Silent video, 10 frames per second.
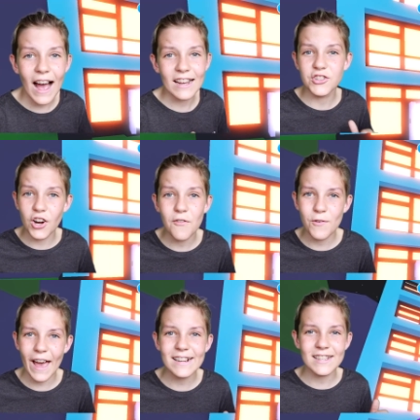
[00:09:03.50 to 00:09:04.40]
Guys, don't
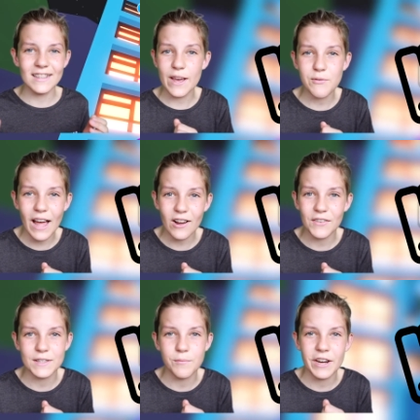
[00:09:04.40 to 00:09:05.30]
forget to leave a like
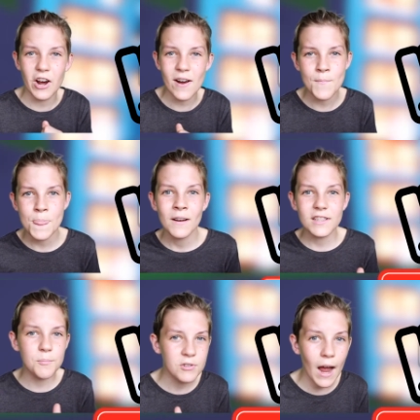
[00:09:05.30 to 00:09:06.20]
on this video,
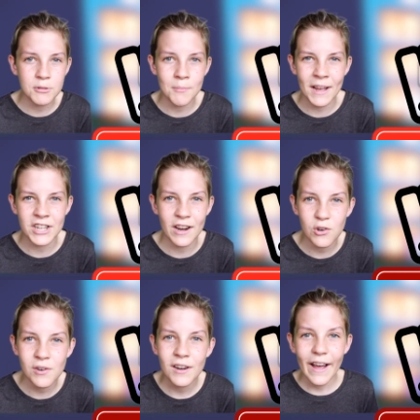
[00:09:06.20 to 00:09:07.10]
subscribe to my
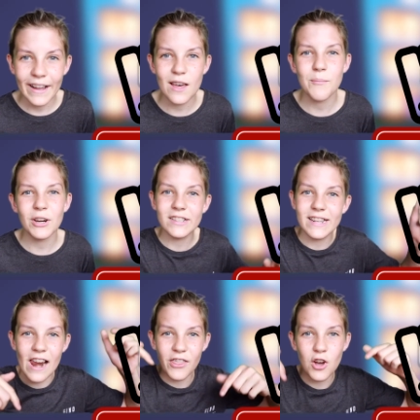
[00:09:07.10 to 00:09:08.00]
channel, and let me know
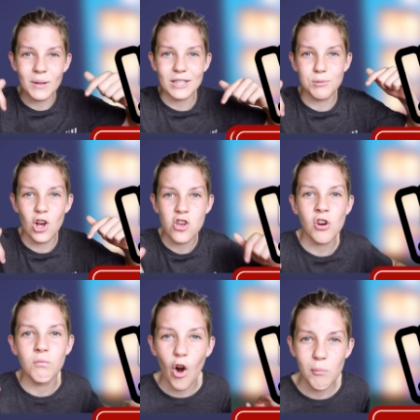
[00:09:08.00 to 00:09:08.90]
down in the comments below
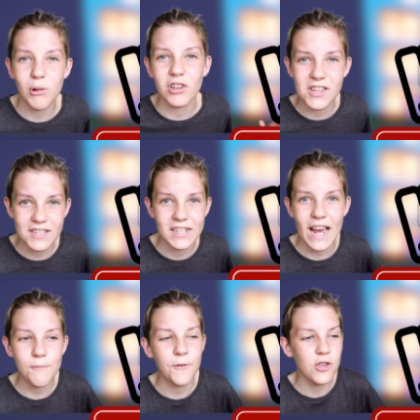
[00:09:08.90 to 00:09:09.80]
your Roblox
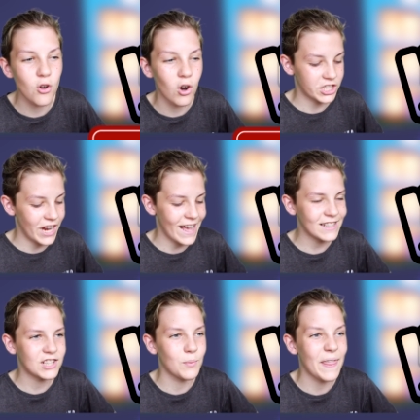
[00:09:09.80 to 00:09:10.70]
username for your
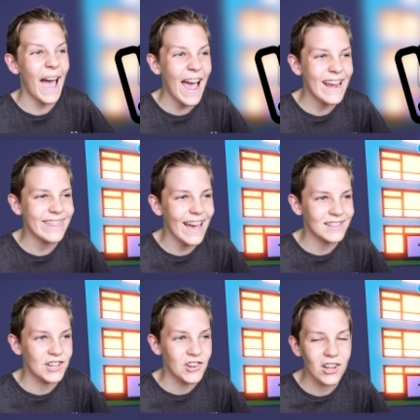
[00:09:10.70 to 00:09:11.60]
chance to win that
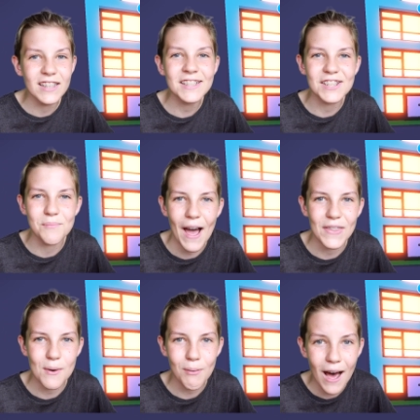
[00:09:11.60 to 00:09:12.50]
$8,000 to
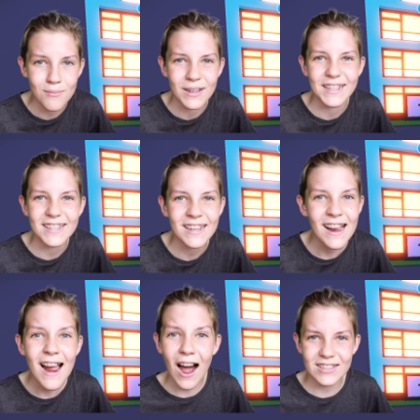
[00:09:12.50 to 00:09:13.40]
buy the apartment.
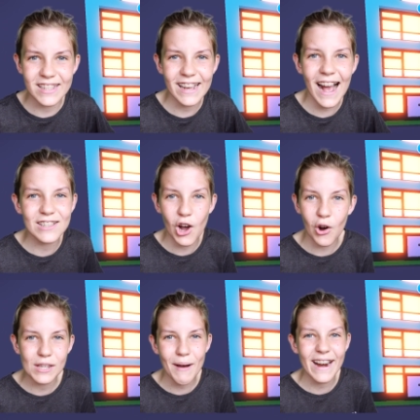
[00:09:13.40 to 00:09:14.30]
I'll see you guys
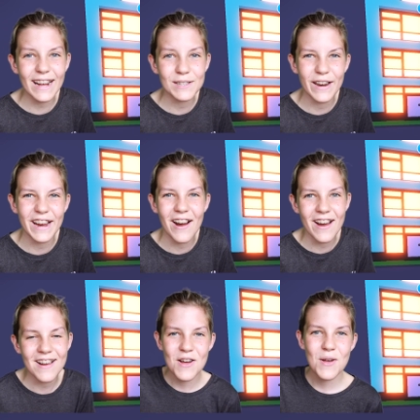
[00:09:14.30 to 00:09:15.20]
all in my next
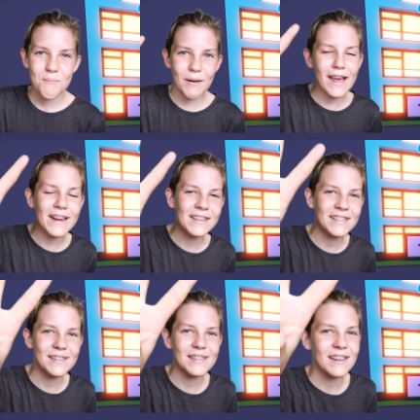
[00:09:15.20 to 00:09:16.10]
video.
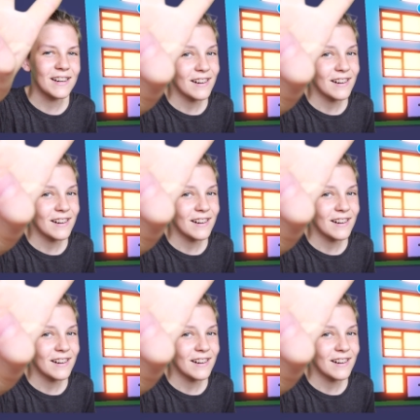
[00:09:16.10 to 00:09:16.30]
Peace!